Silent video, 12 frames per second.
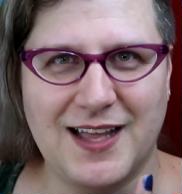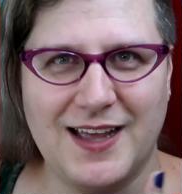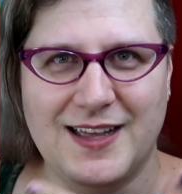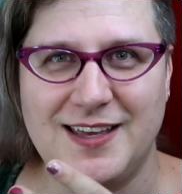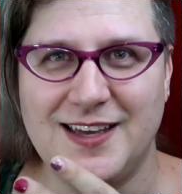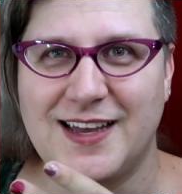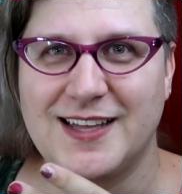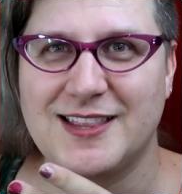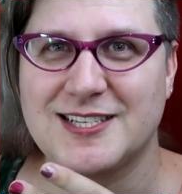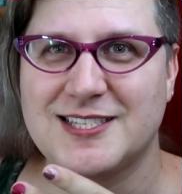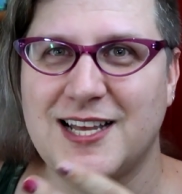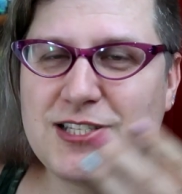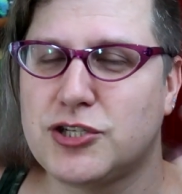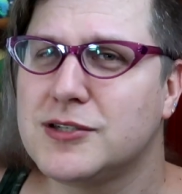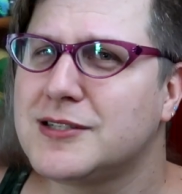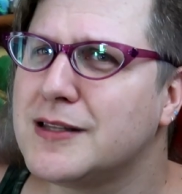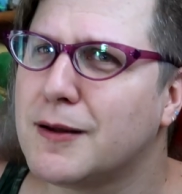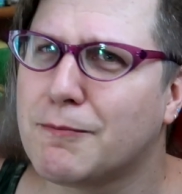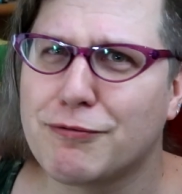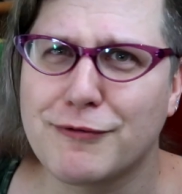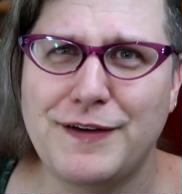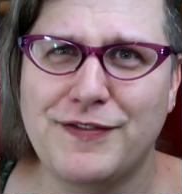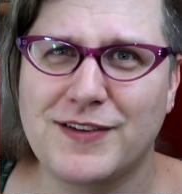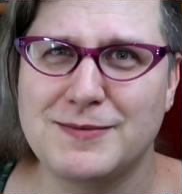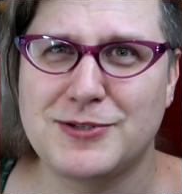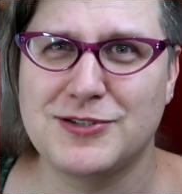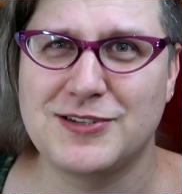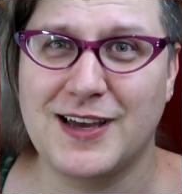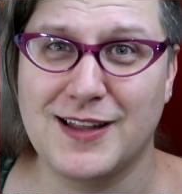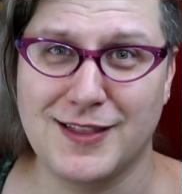like you get the sense just in the brief glimpses you get,